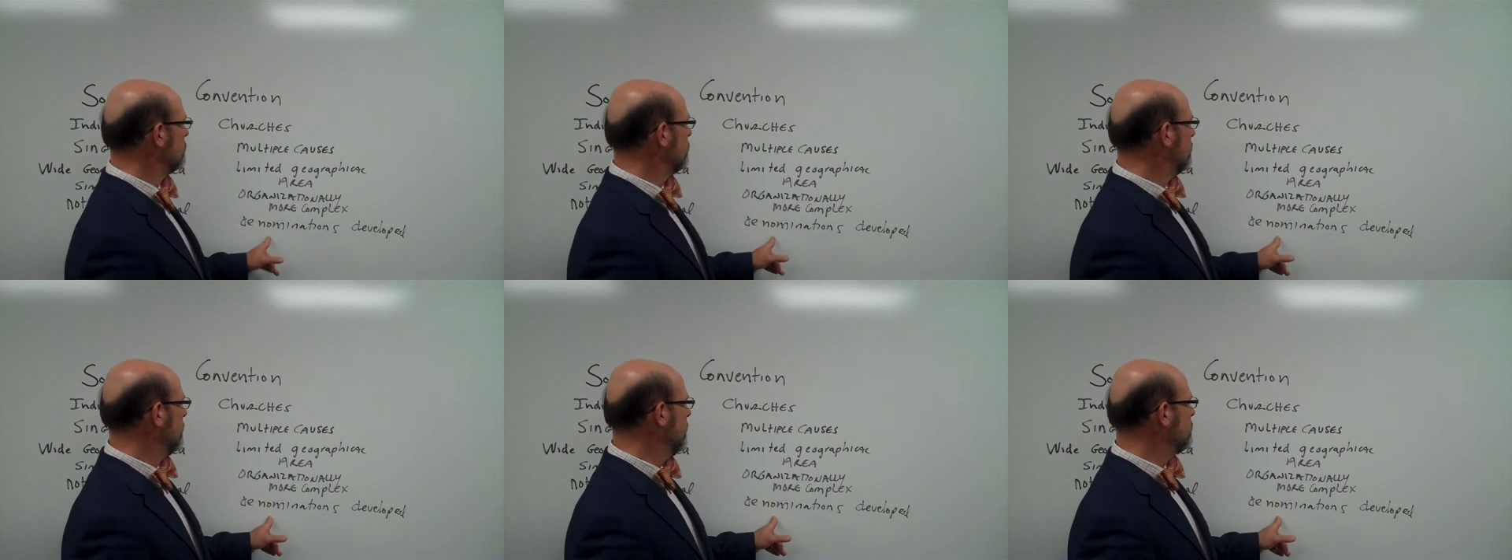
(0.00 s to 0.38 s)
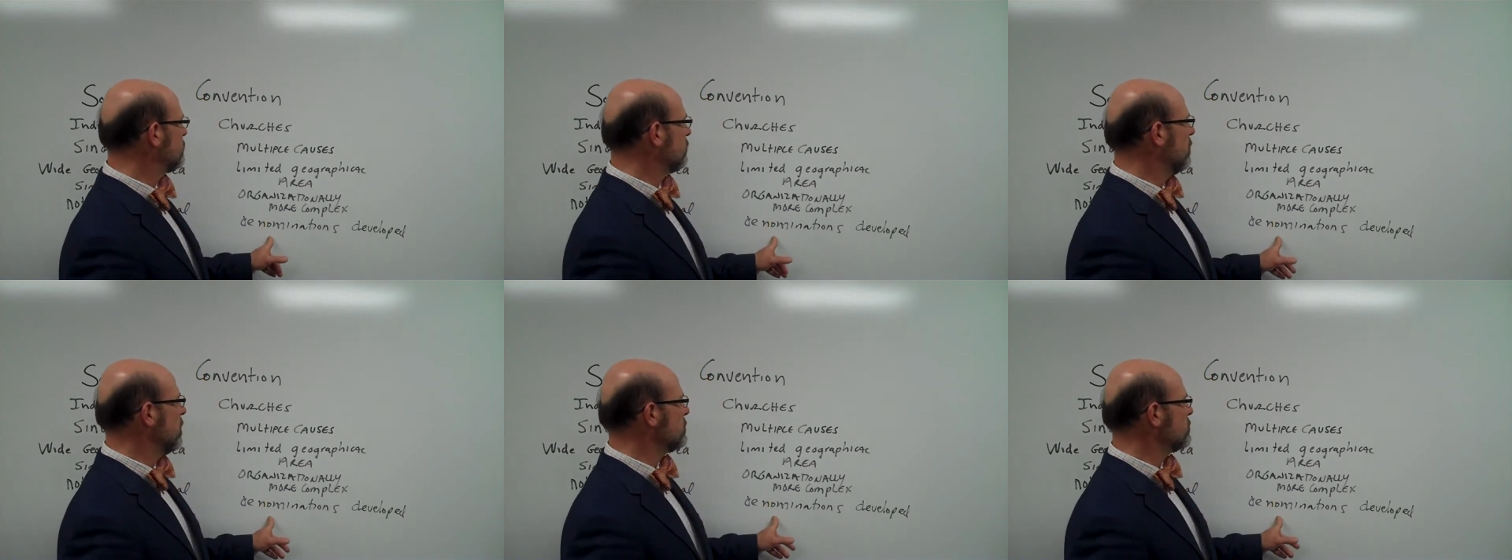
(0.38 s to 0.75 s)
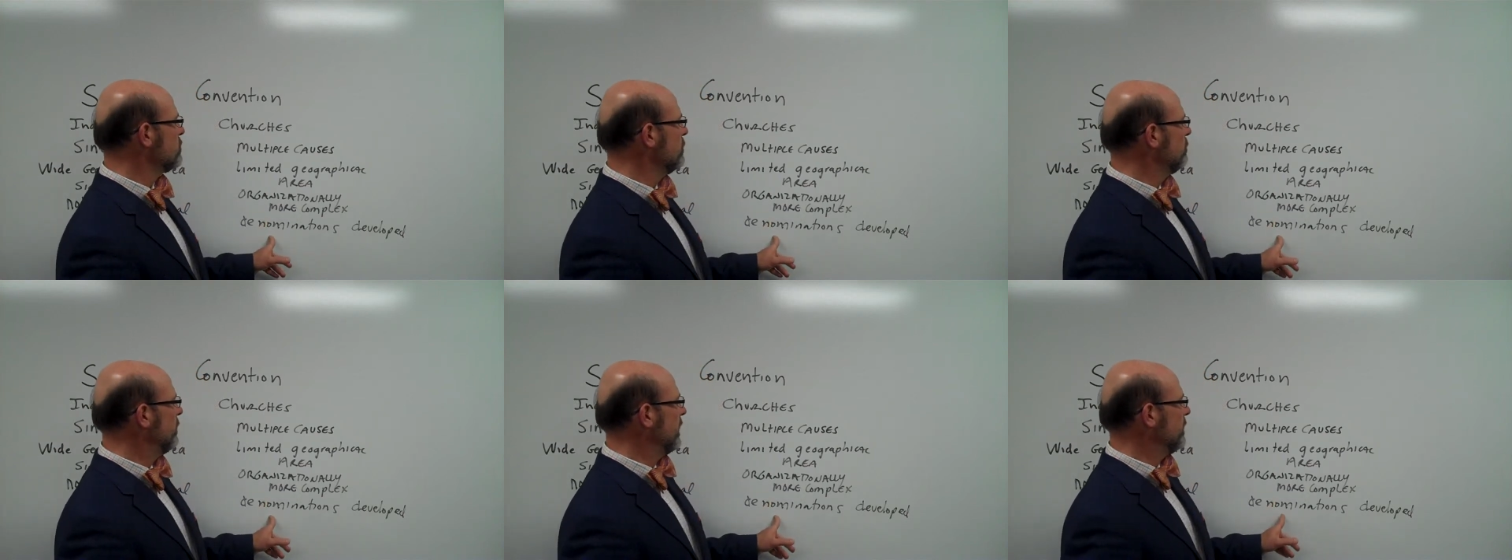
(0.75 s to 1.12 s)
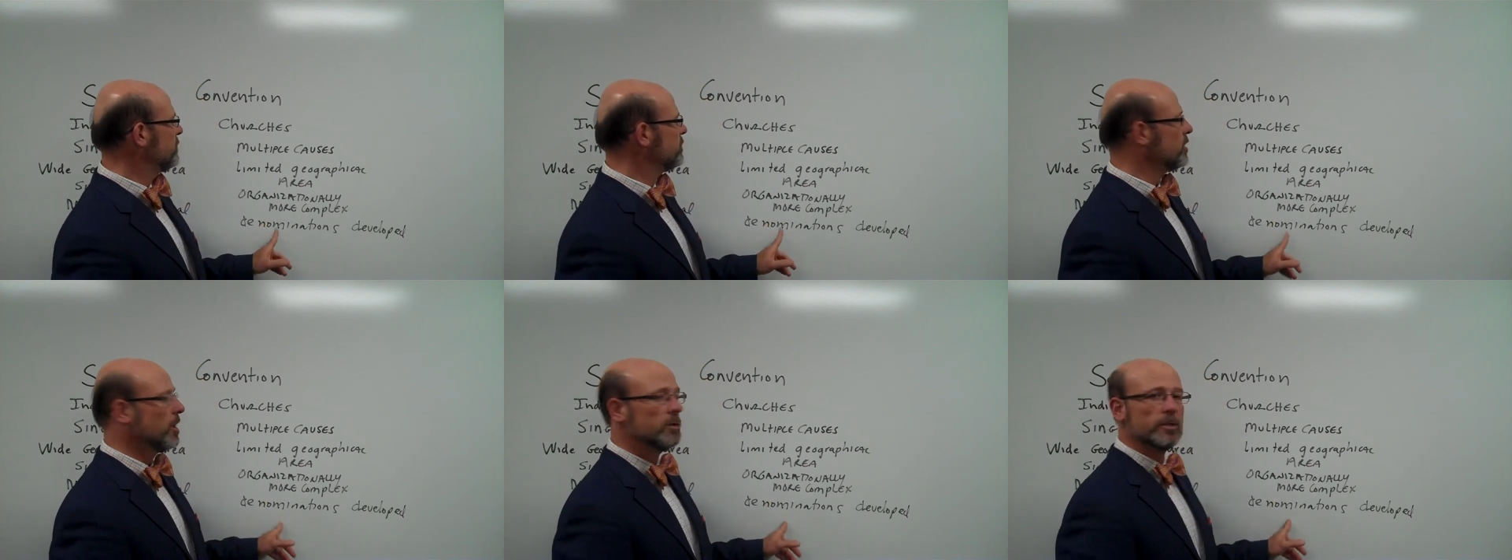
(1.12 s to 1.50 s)
These are also
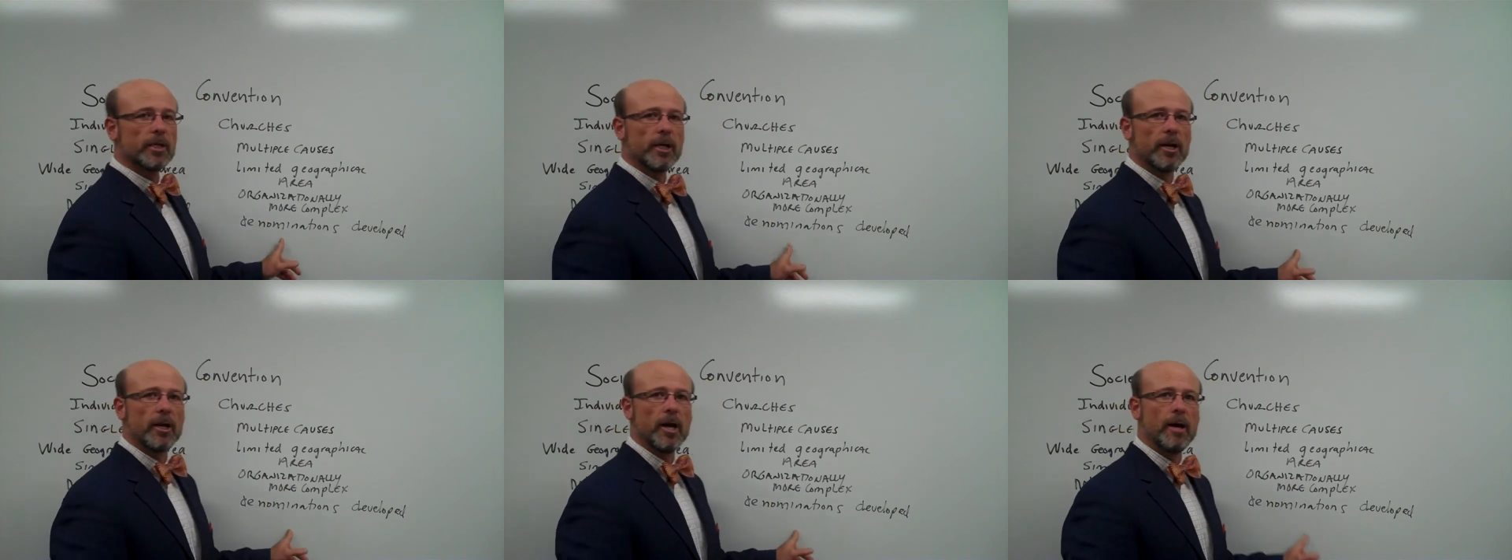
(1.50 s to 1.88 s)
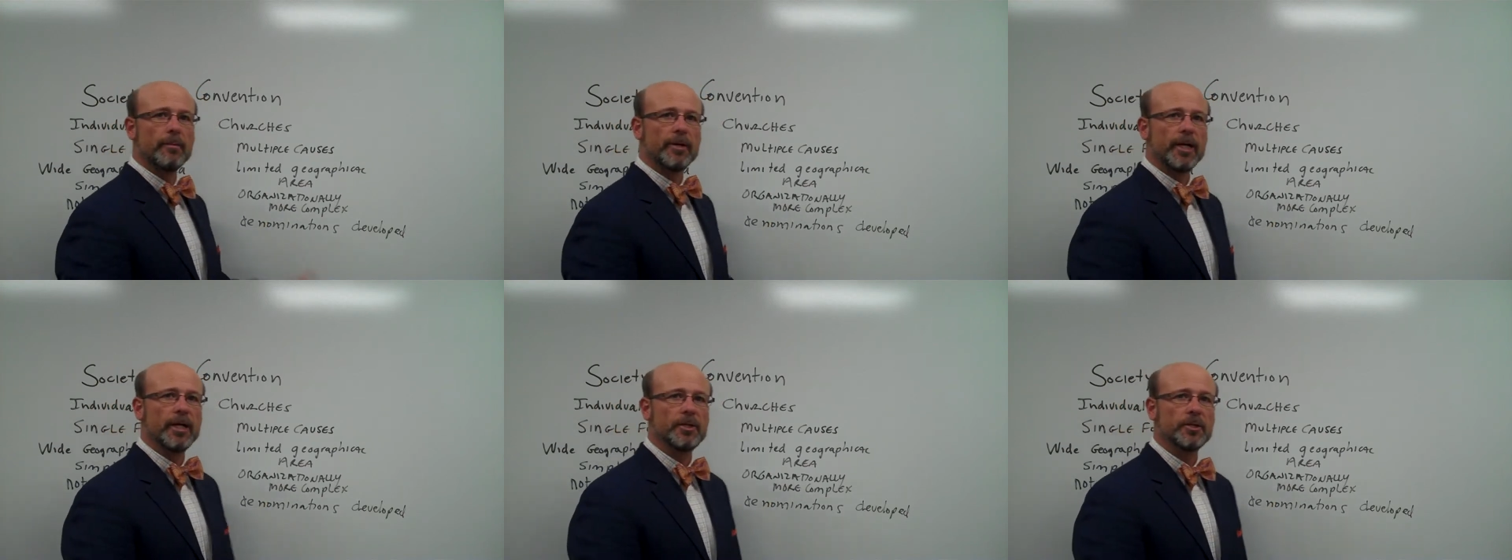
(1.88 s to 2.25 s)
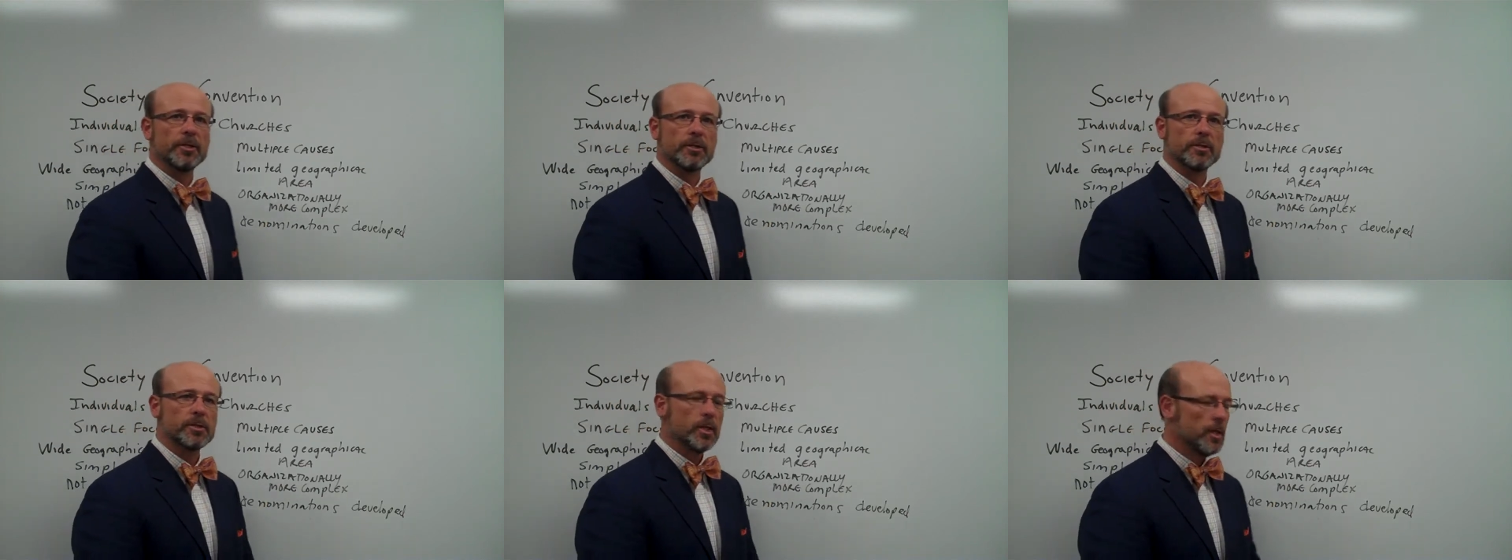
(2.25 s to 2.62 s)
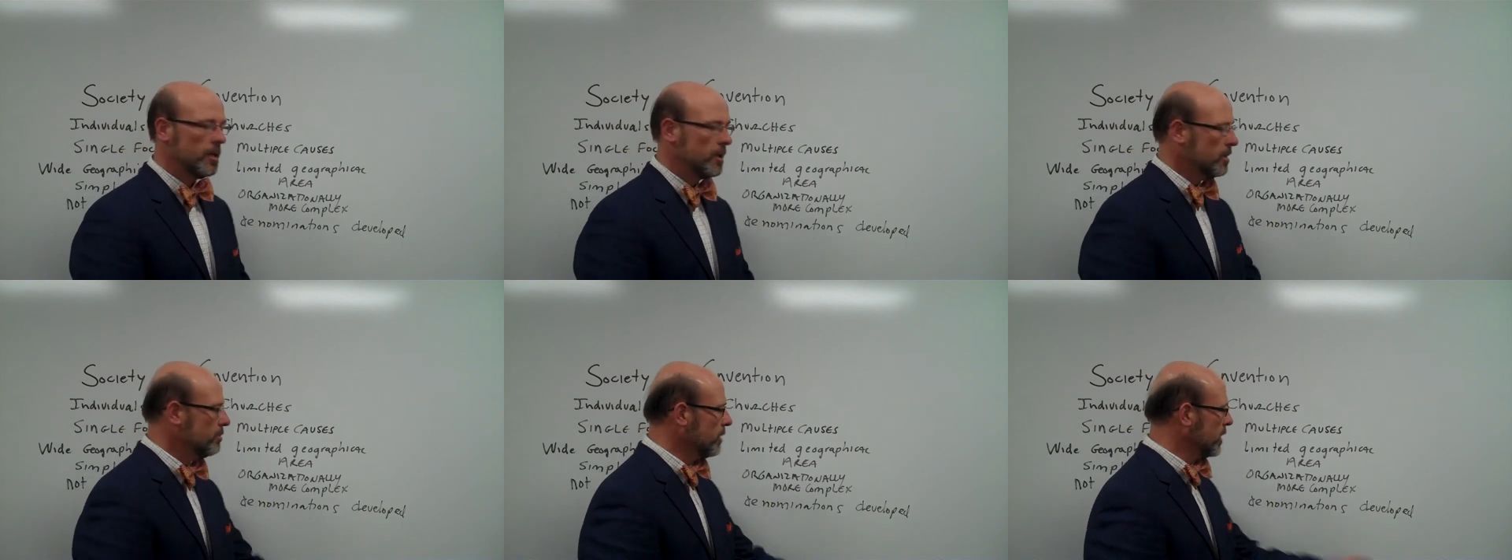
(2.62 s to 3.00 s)
based on the denominations.
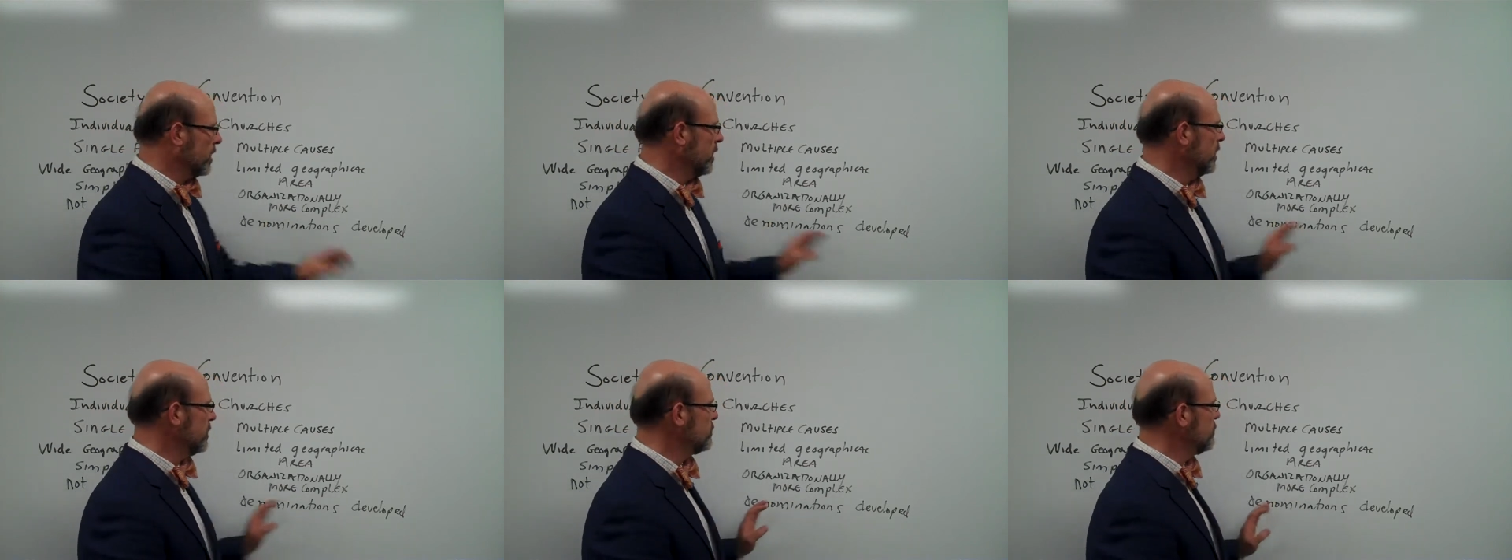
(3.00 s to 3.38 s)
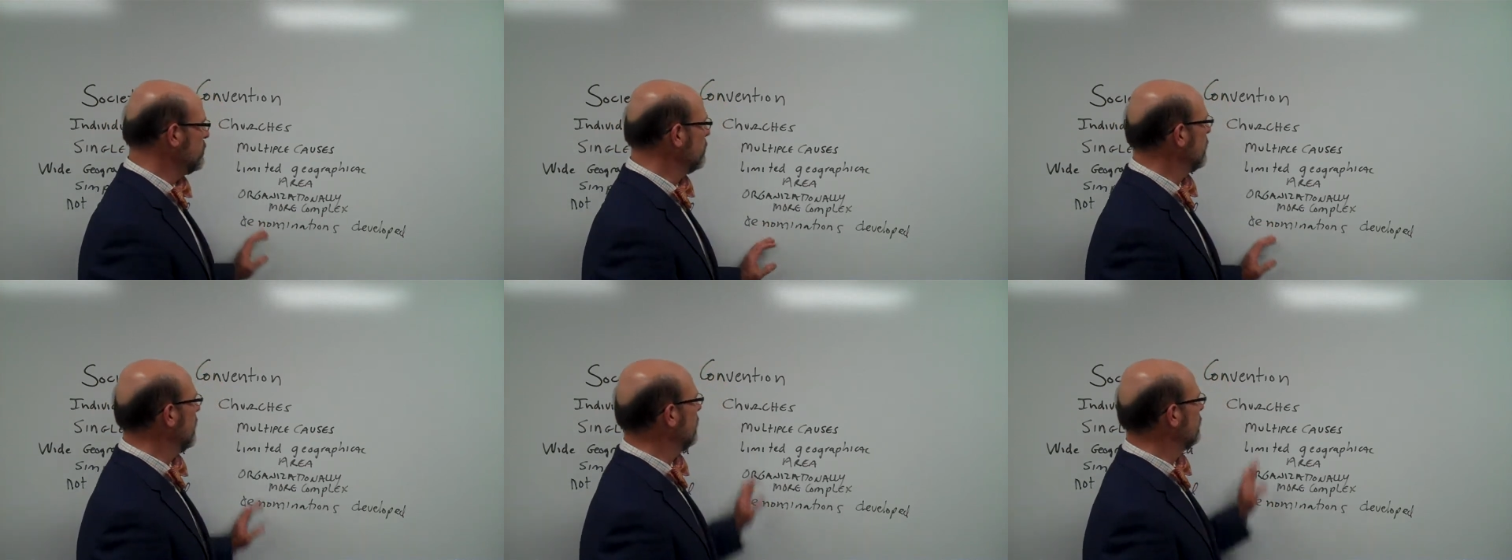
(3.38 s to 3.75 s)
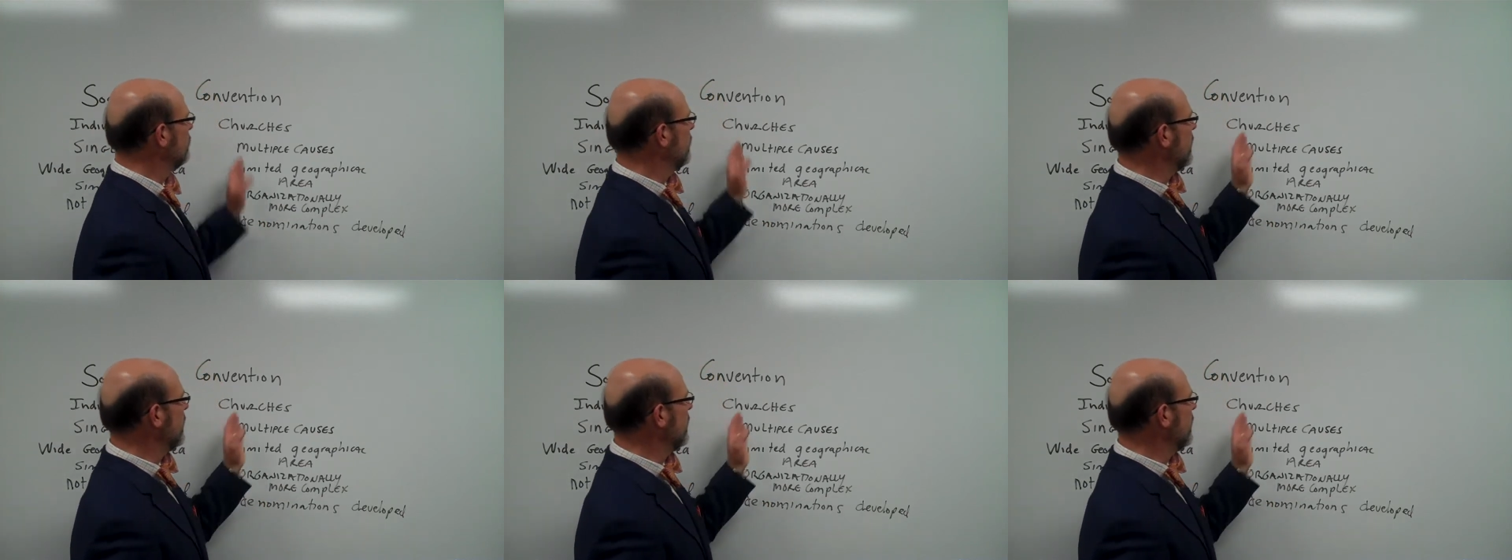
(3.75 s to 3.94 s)
Because you have